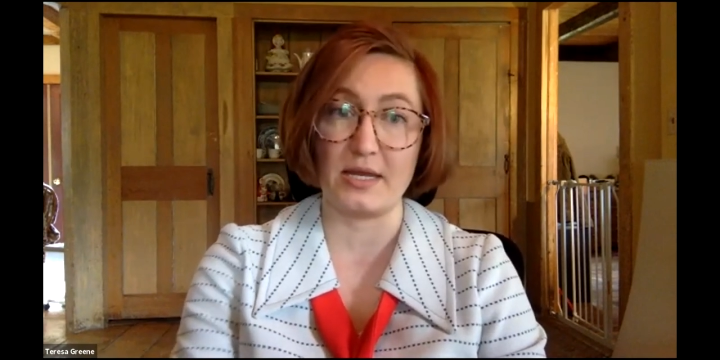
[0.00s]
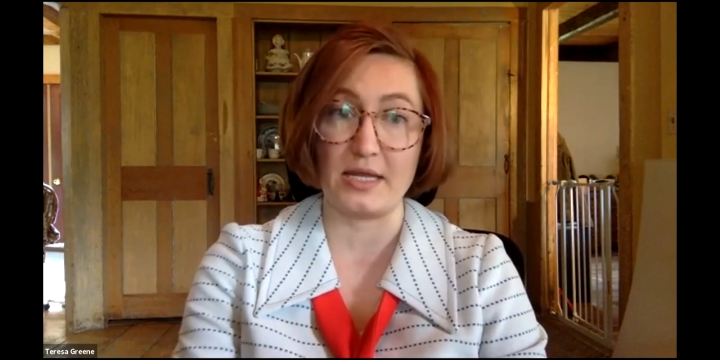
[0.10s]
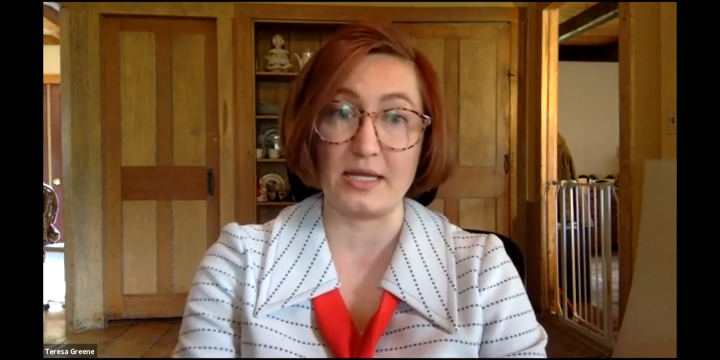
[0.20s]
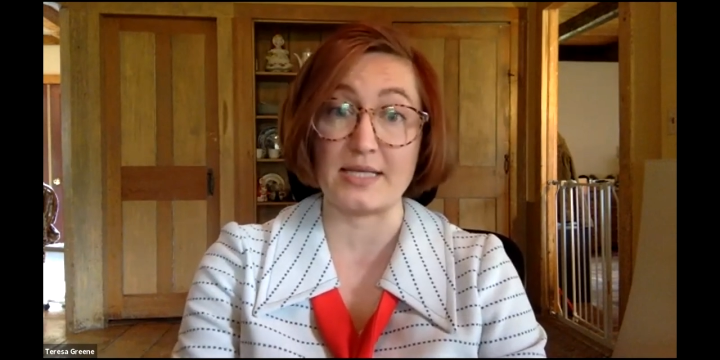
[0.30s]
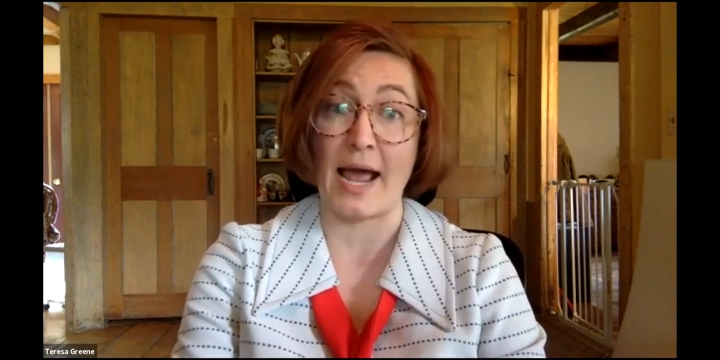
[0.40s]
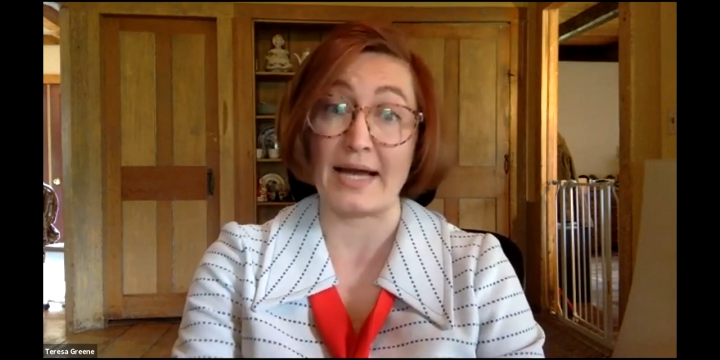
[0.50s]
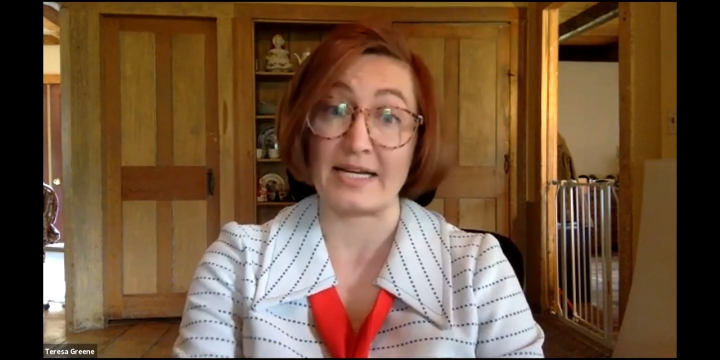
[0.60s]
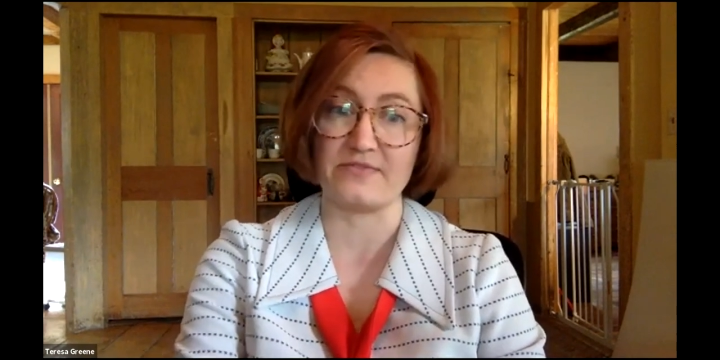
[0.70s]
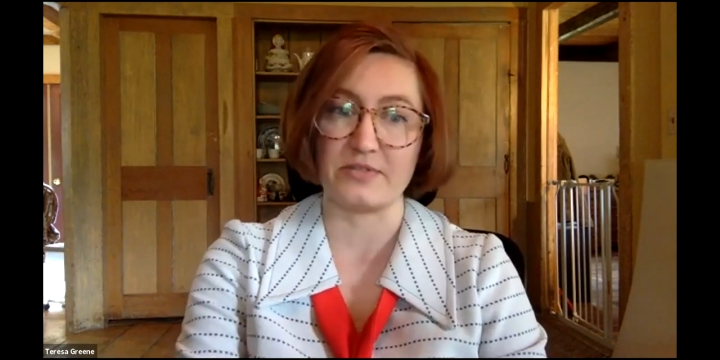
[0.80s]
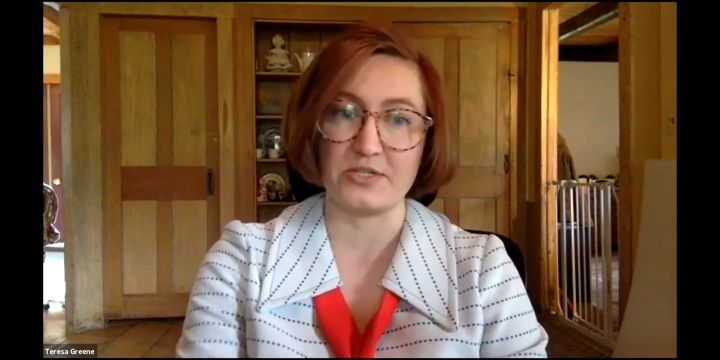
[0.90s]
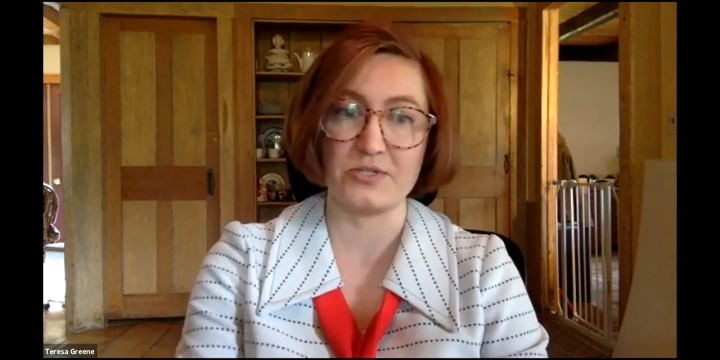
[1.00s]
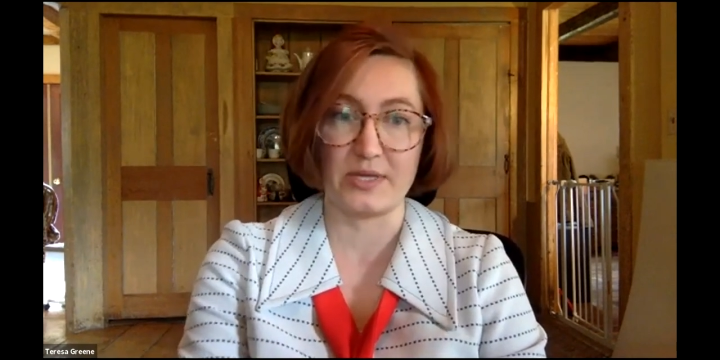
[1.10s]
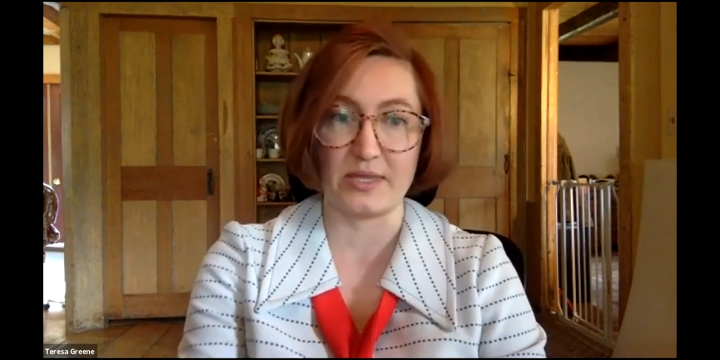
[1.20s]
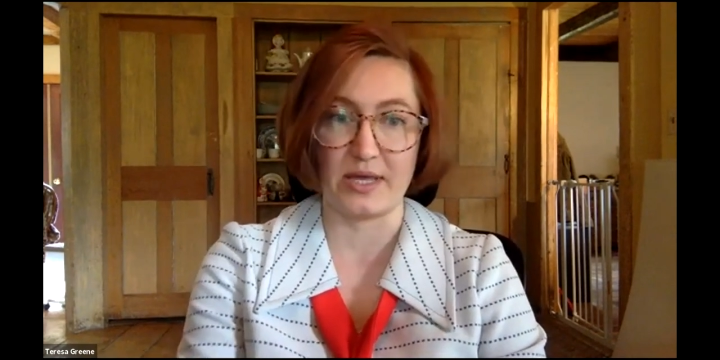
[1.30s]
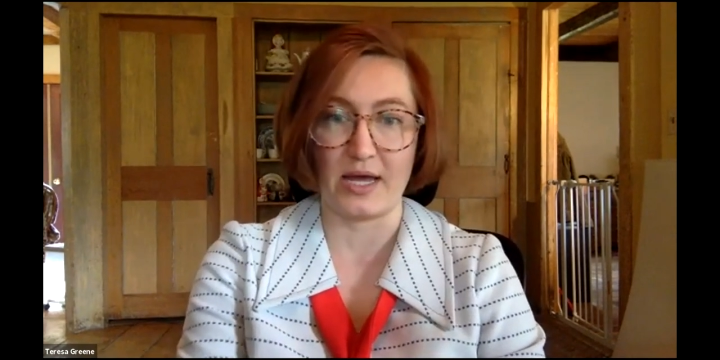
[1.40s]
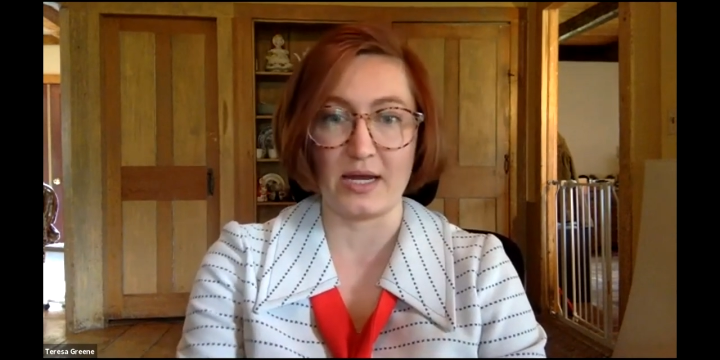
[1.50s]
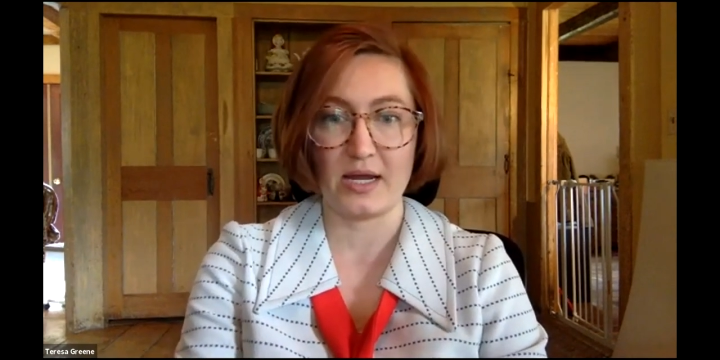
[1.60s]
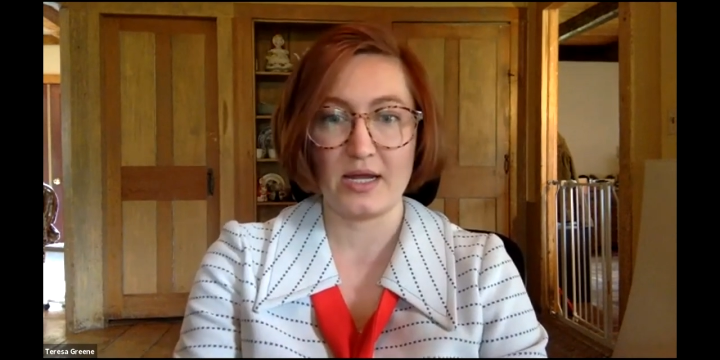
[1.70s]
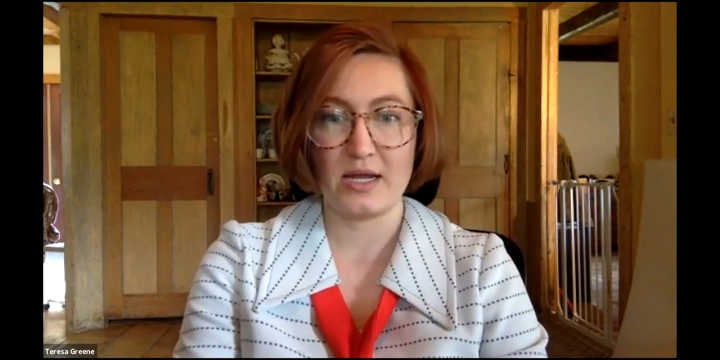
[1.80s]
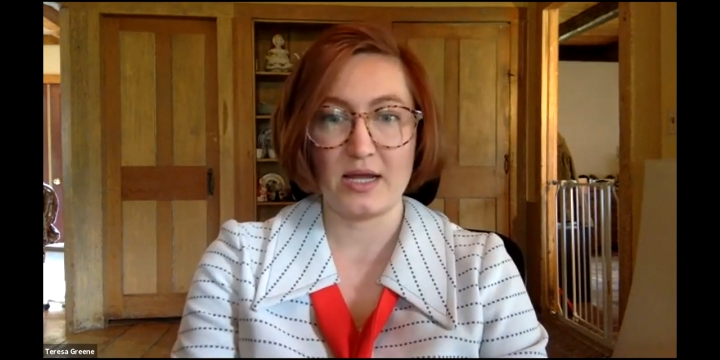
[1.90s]
is actively doing
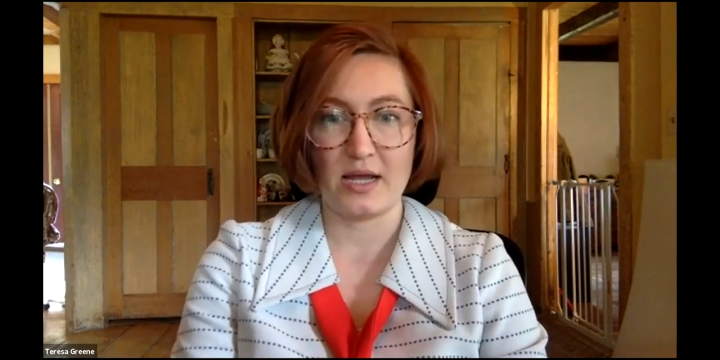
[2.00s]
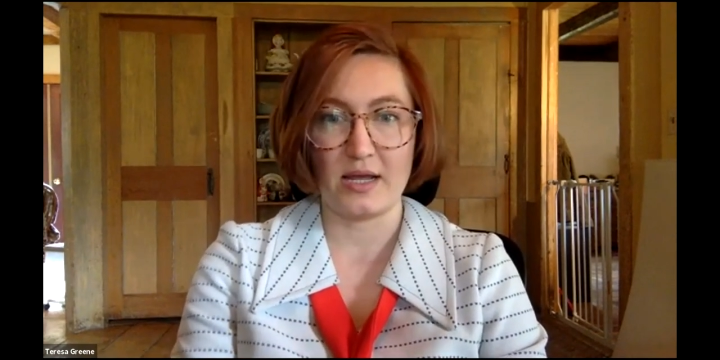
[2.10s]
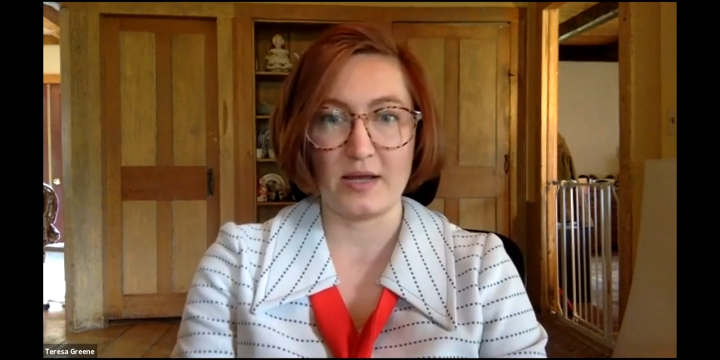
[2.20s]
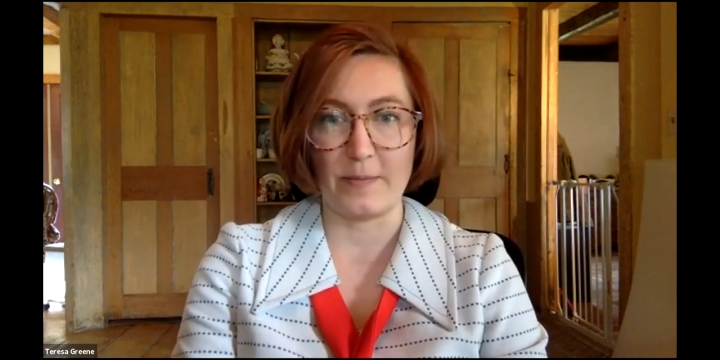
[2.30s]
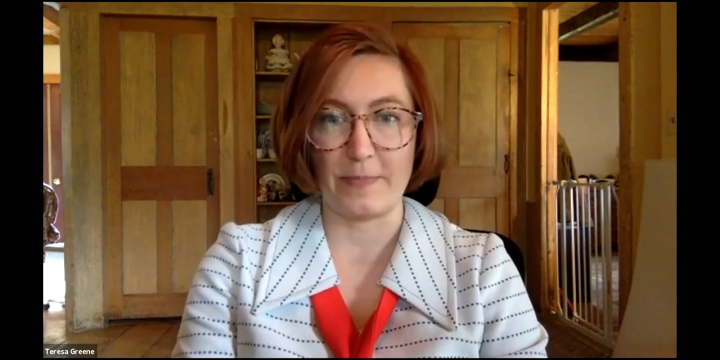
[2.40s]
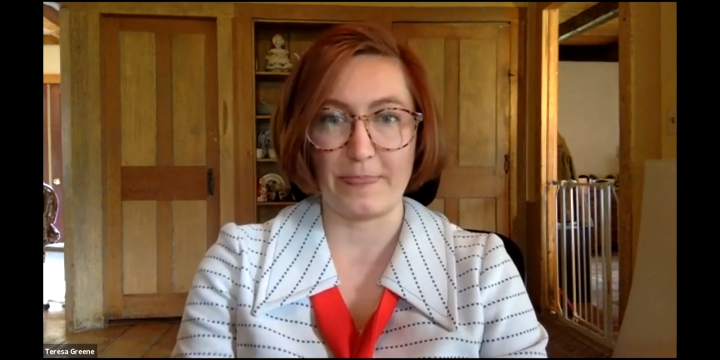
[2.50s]
that.